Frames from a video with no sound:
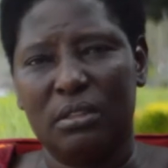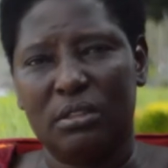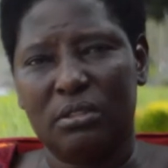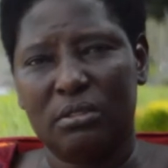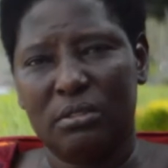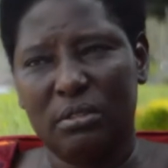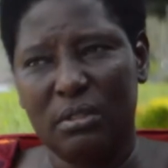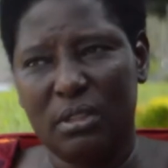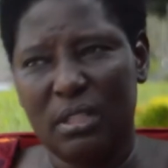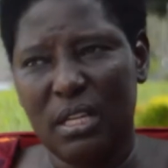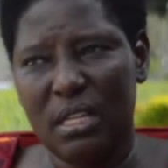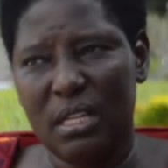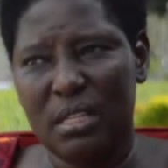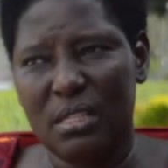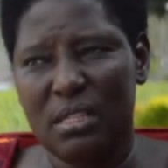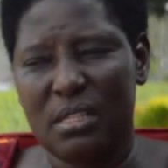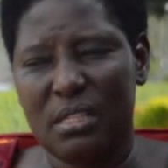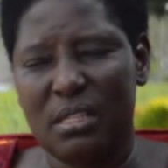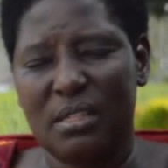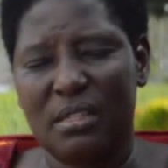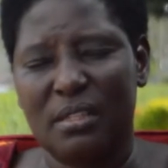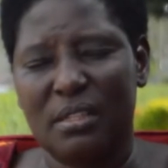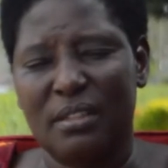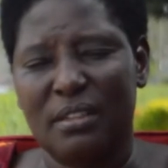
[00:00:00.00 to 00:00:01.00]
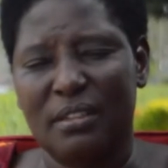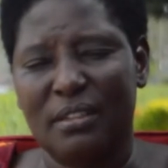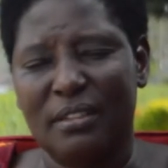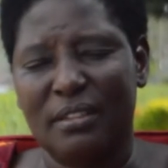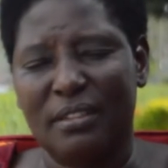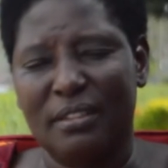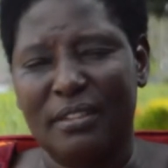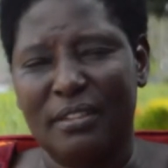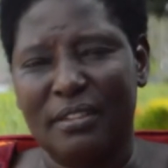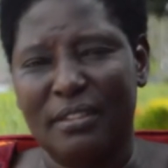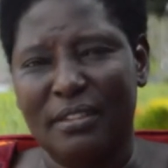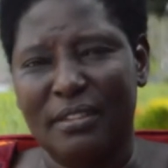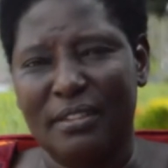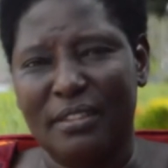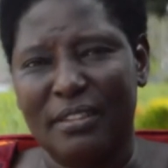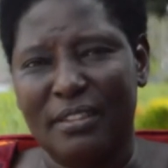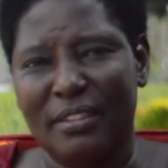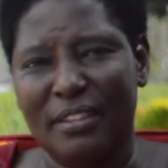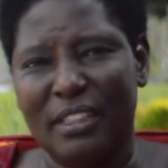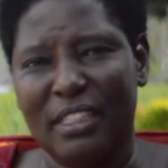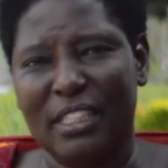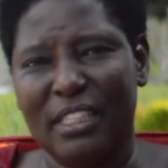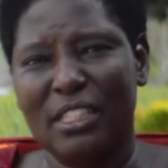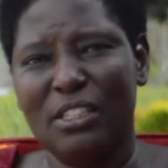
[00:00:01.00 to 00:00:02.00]
Students
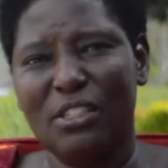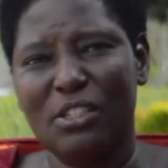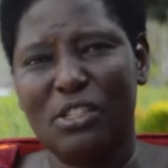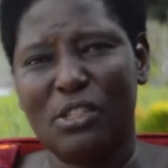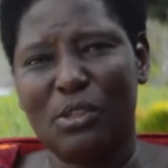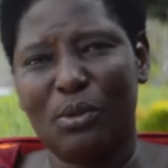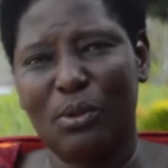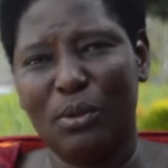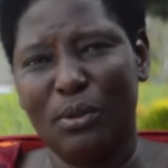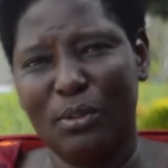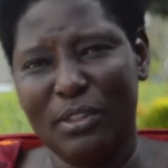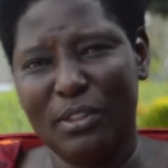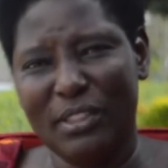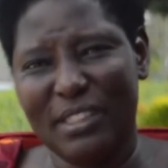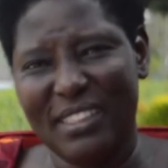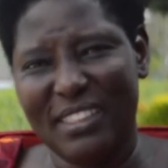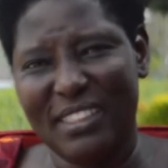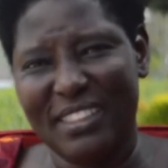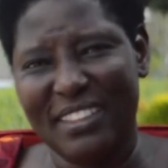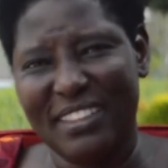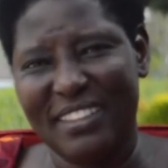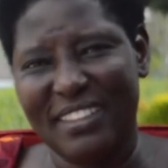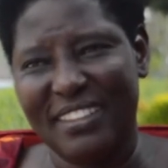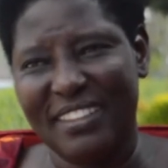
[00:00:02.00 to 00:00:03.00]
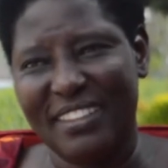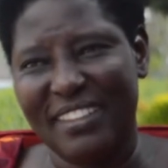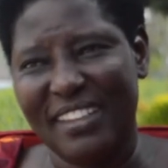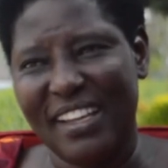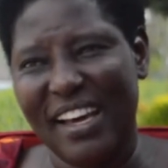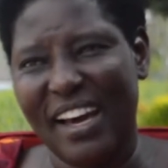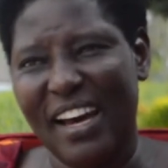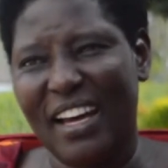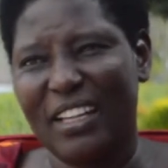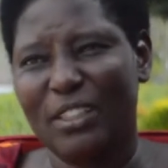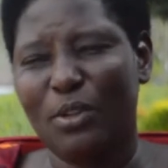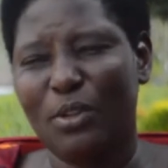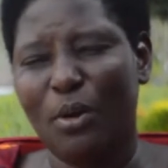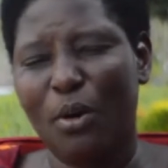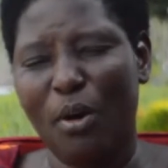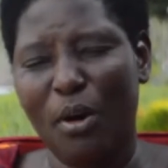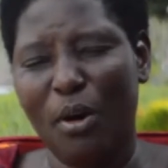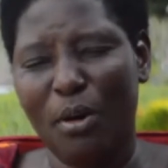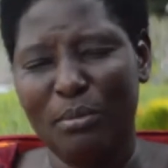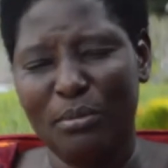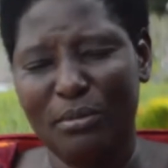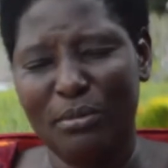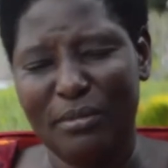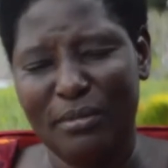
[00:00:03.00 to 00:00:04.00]
in schools, at
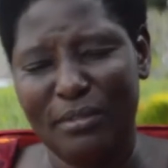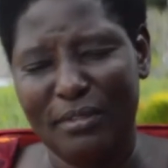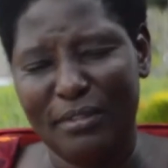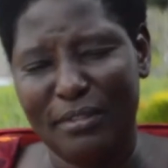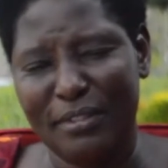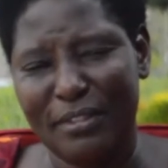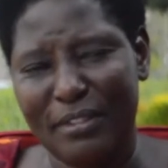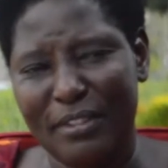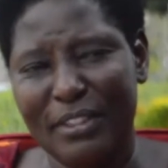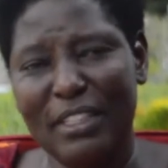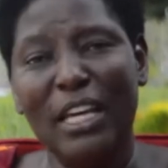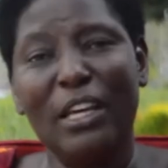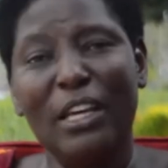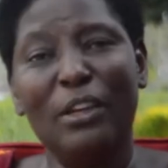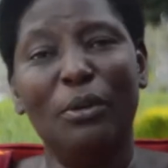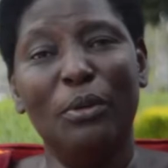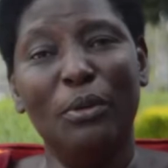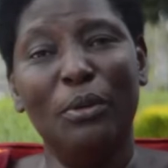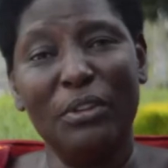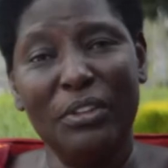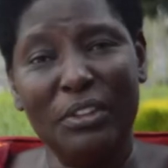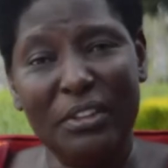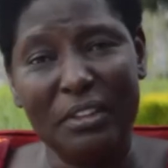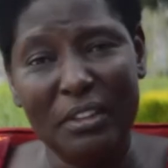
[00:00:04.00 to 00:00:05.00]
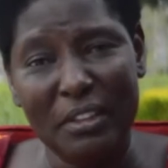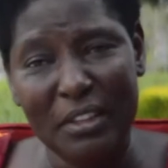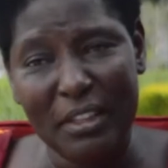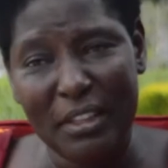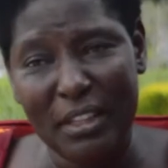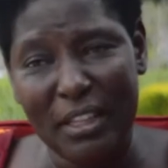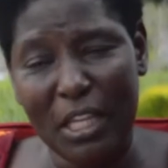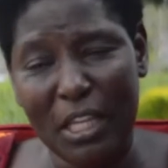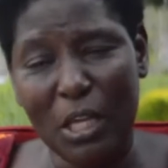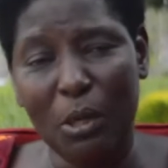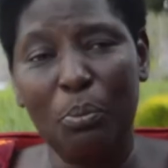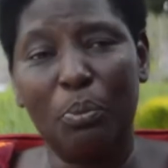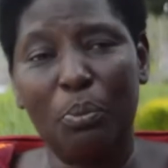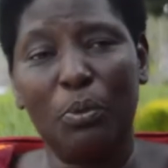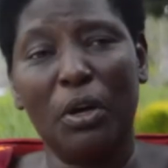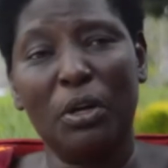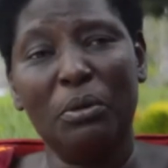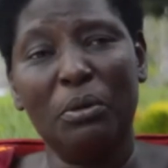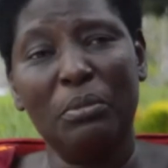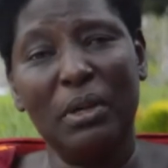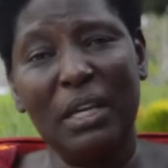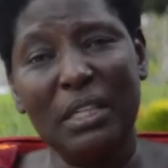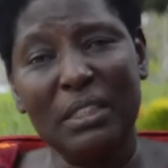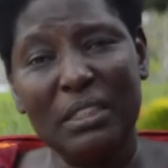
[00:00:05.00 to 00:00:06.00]
home, the youth,
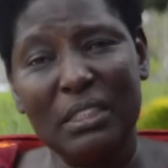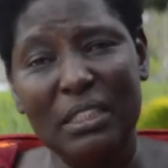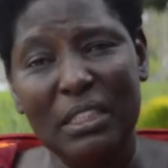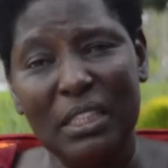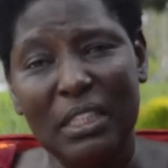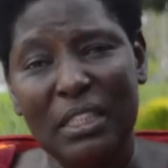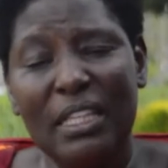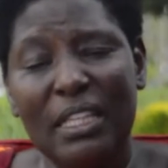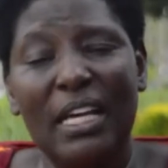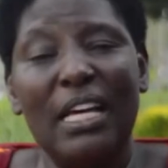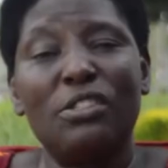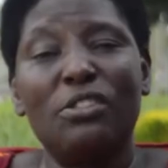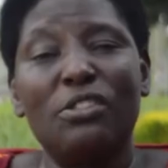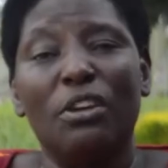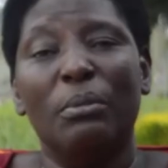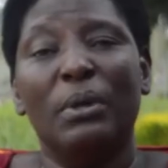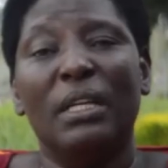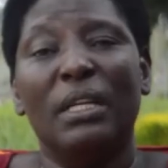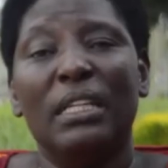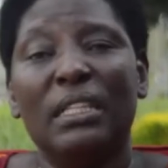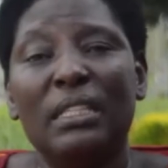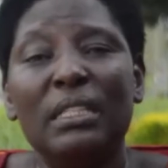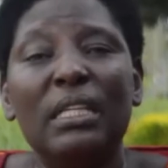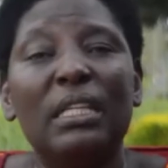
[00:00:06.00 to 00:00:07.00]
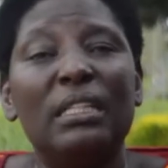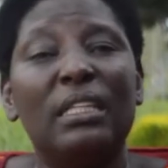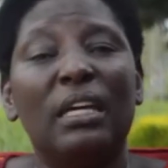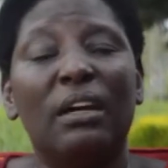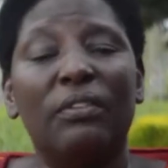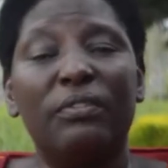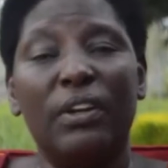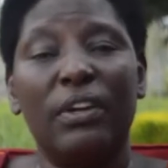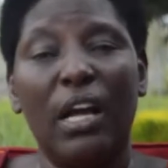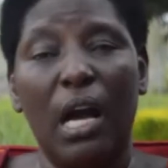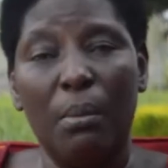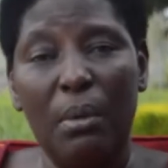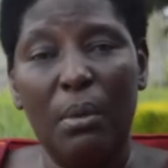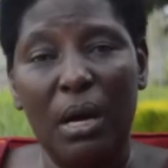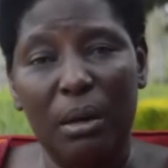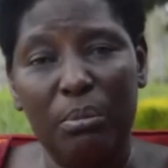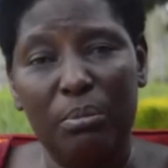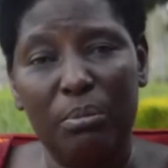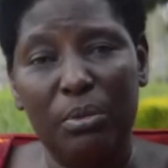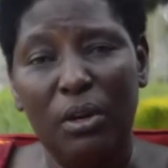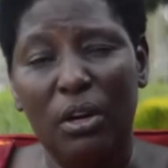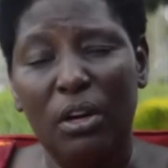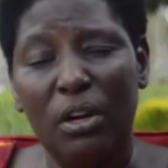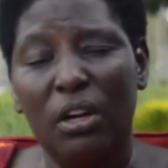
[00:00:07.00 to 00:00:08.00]
employment, there are so many things that have come up.
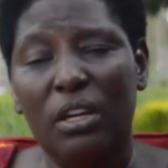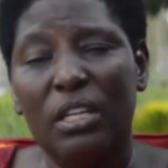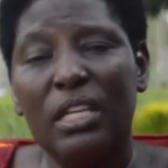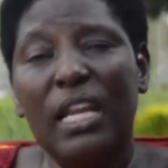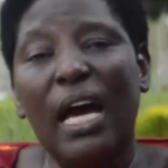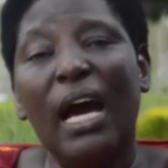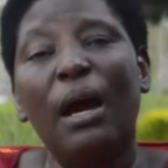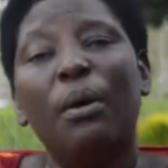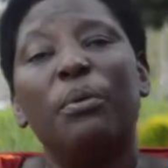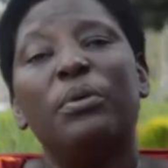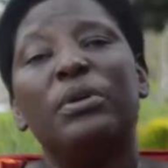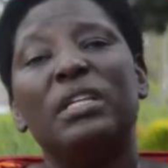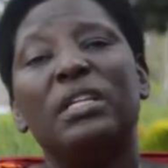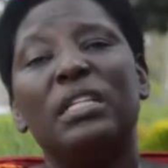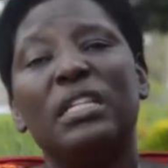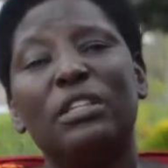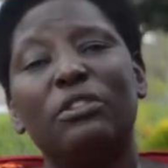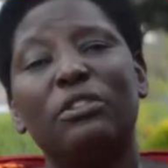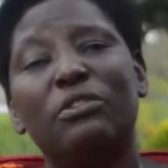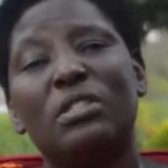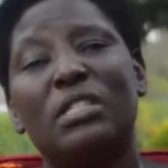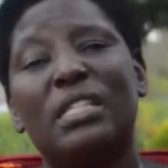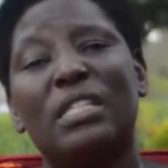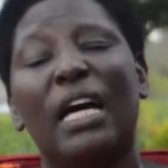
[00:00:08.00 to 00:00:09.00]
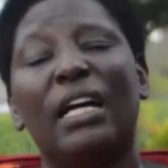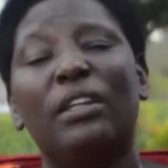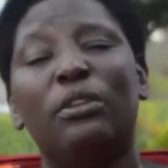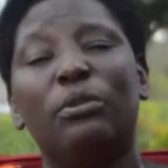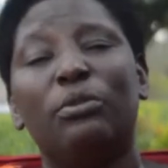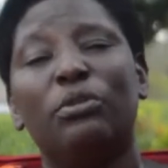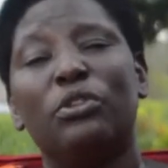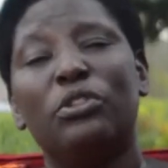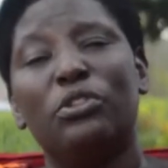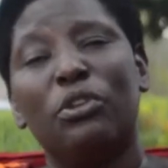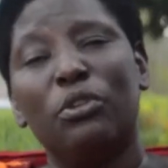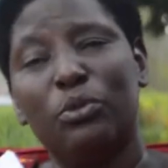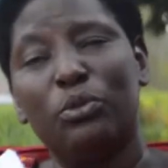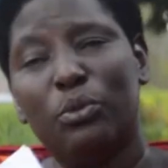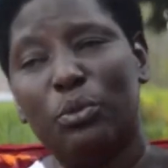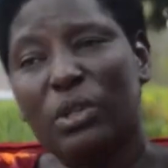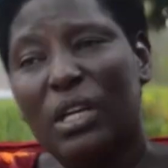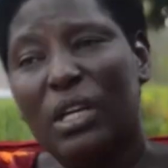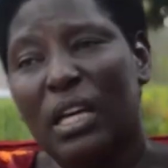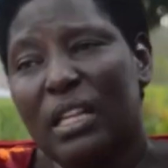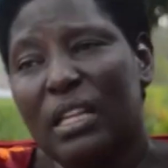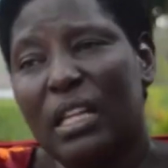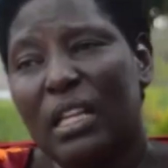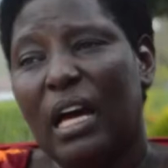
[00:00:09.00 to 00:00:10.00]
Now we need to start to reason
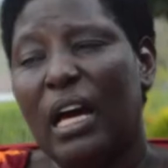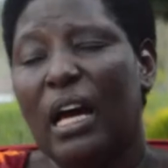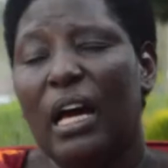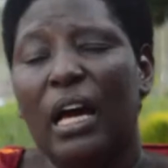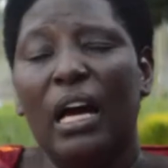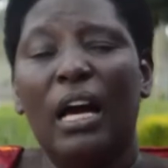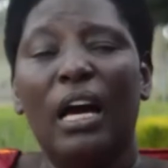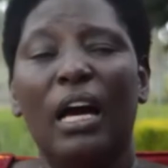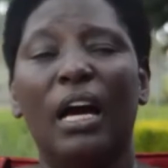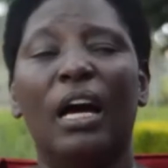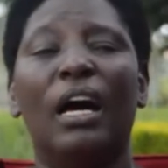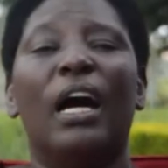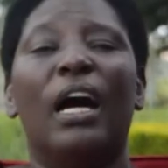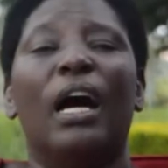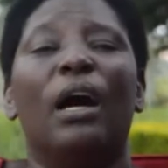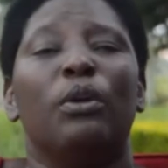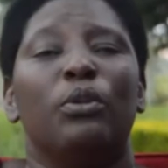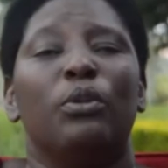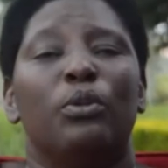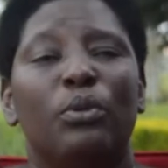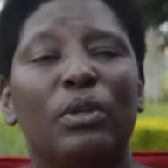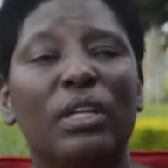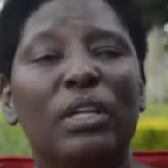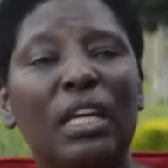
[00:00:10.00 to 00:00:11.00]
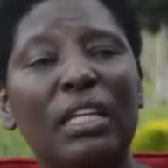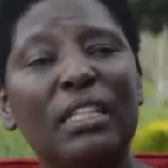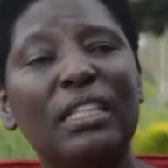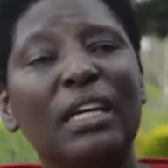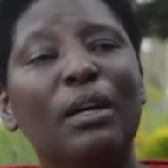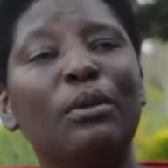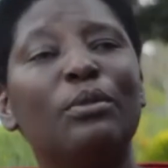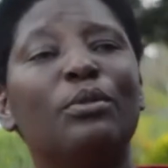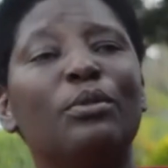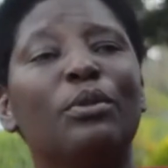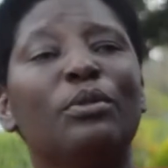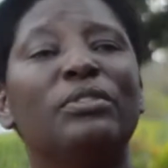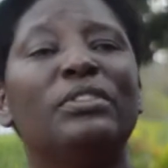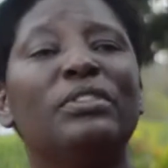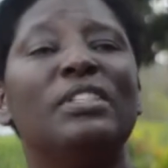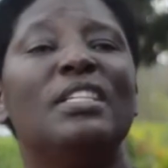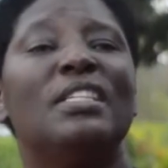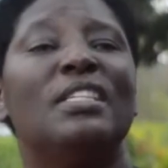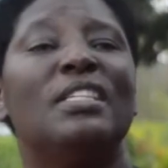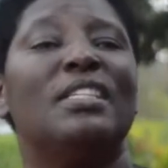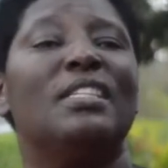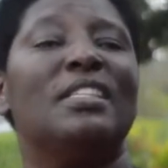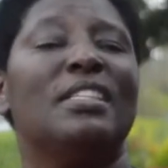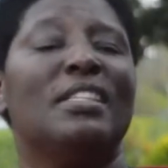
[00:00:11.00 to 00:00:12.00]
together. How do we get out of
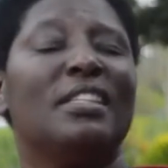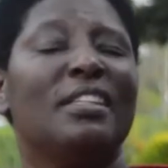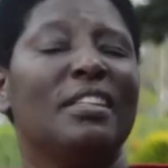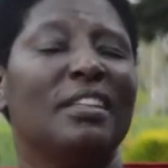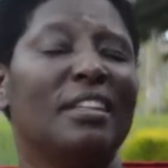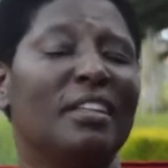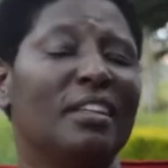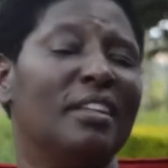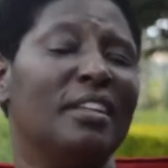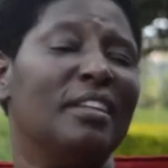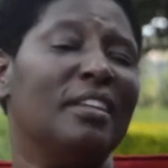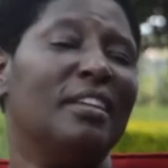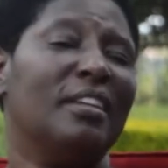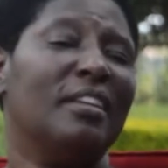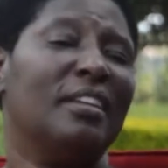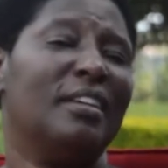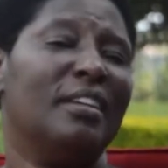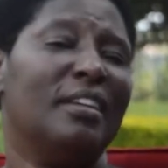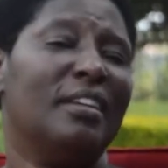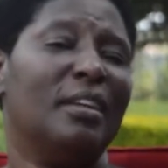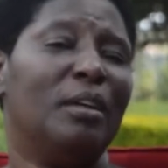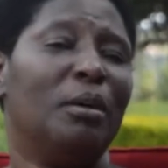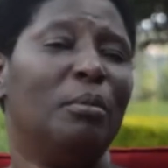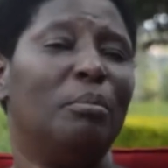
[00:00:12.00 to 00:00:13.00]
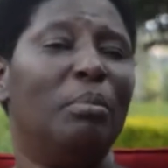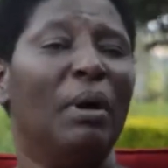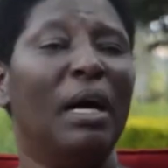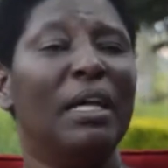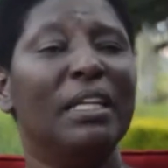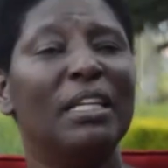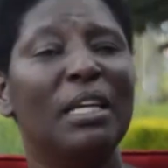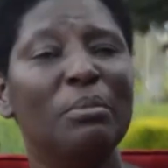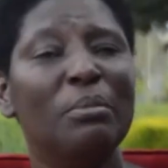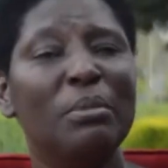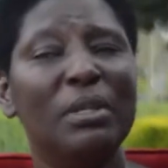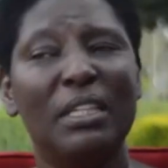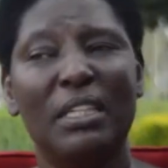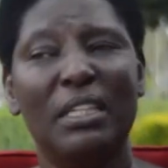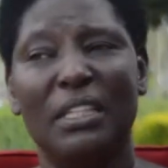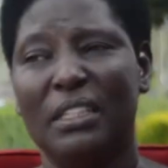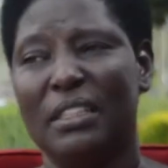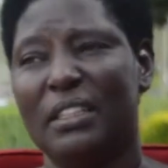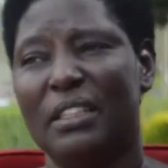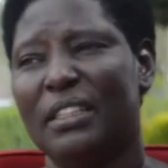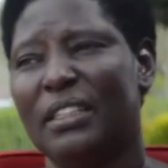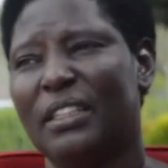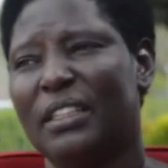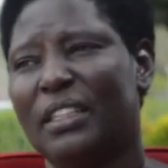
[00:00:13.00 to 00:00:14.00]
these pandemic
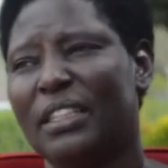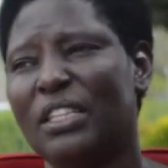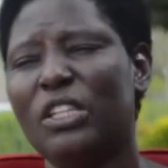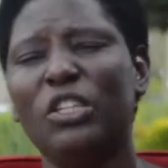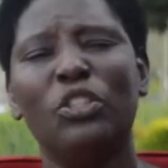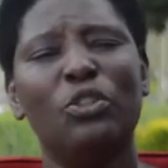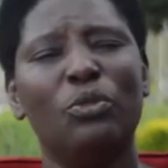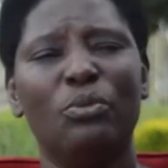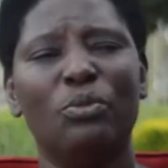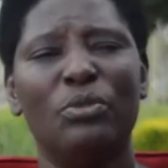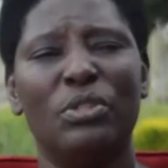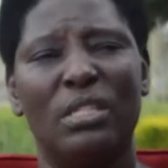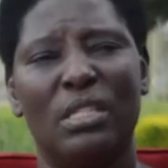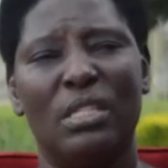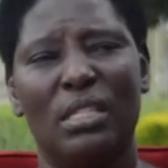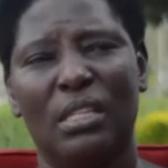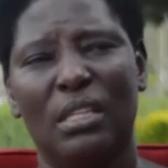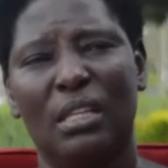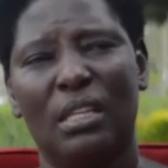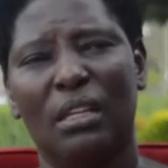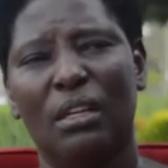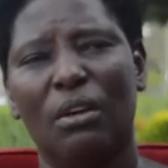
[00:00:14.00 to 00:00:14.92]
issues?